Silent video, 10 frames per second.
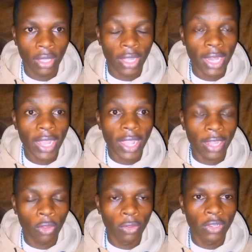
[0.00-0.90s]
Raila
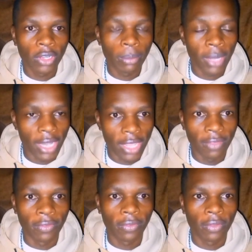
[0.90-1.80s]
cannot
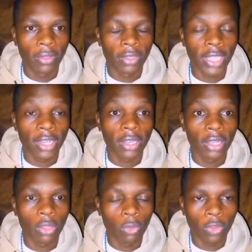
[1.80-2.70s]
believe that
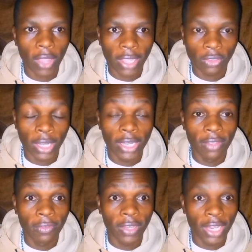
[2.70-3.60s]
Ruto actually
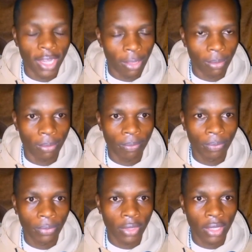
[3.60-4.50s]
defeated him
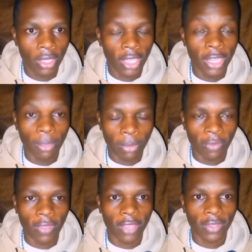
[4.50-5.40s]
in the
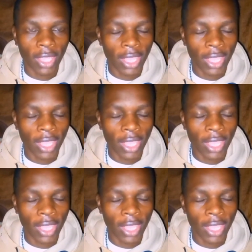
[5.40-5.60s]
previous